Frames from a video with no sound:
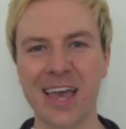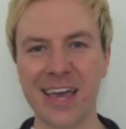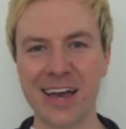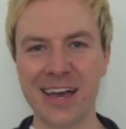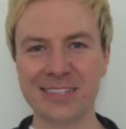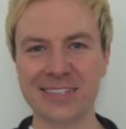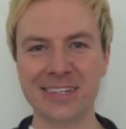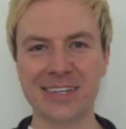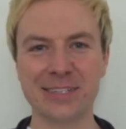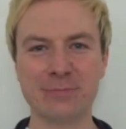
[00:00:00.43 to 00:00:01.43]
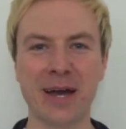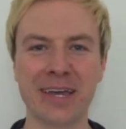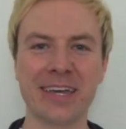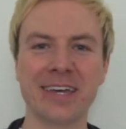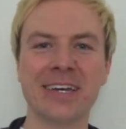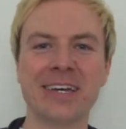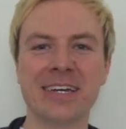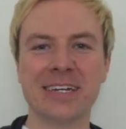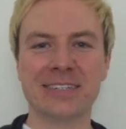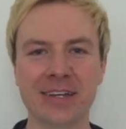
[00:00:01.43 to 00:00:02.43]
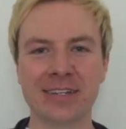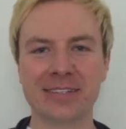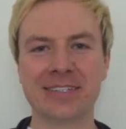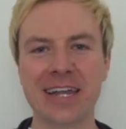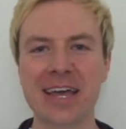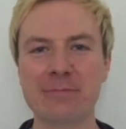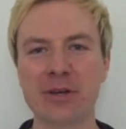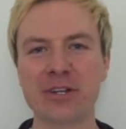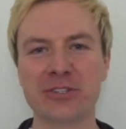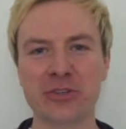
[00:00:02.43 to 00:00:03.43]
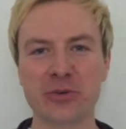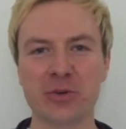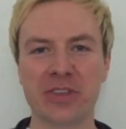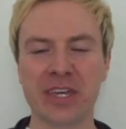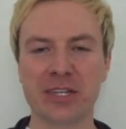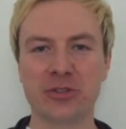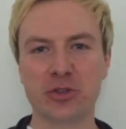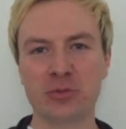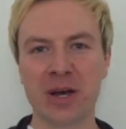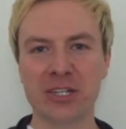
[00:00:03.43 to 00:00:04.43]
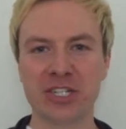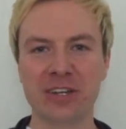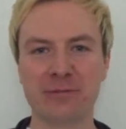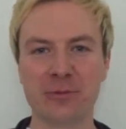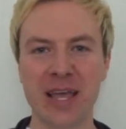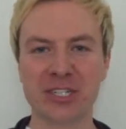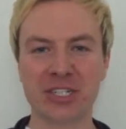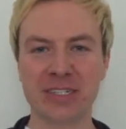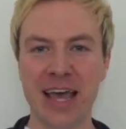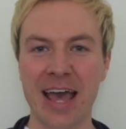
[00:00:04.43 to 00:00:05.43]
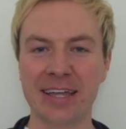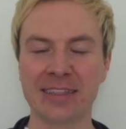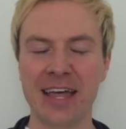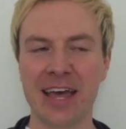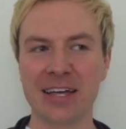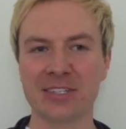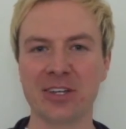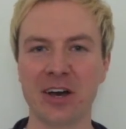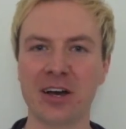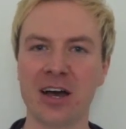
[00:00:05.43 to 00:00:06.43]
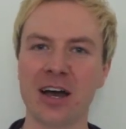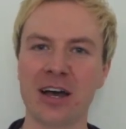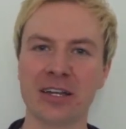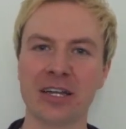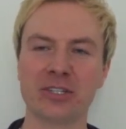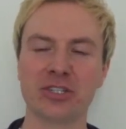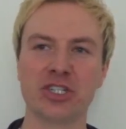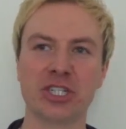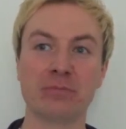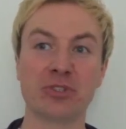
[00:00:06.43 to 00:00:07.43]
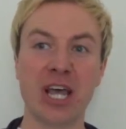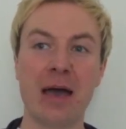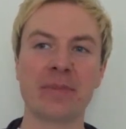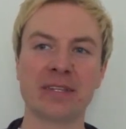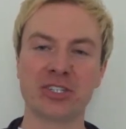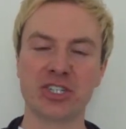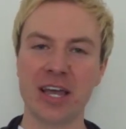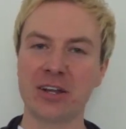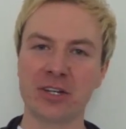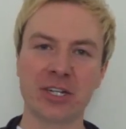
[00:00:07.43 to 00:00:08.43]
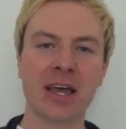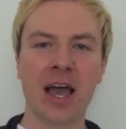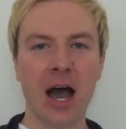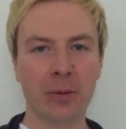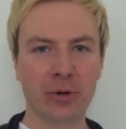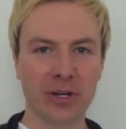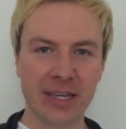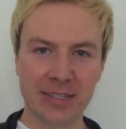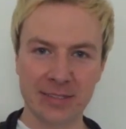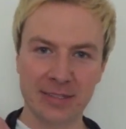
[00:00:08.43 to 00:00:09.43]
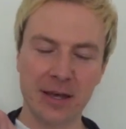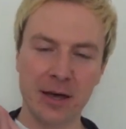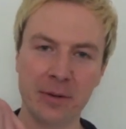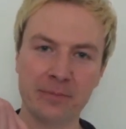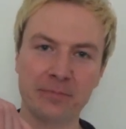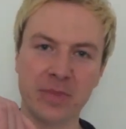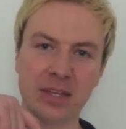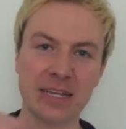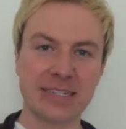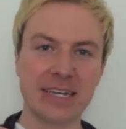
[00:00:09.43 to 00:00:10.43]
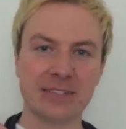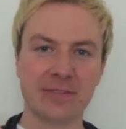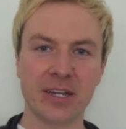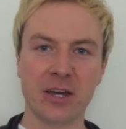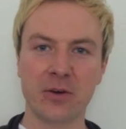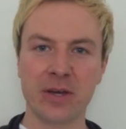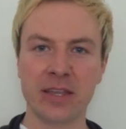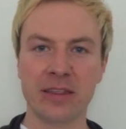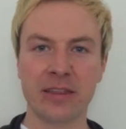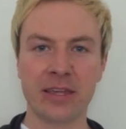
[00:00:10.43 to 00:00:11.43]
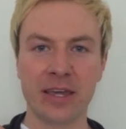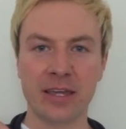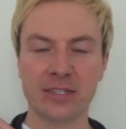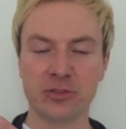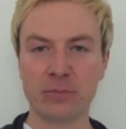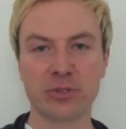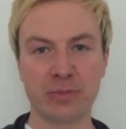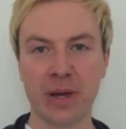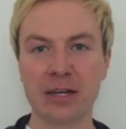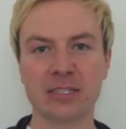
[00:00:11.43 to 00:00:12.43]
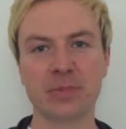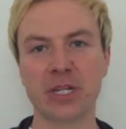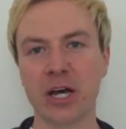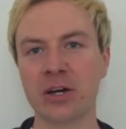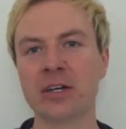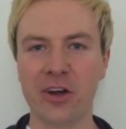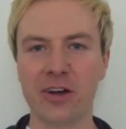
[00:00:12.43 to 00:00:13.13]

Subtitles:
Hey guys, it's Mike. Today I'm gonna do the too much information tag that I saw on Jim Chapman's channel. I'll put a link to his video in the description box below.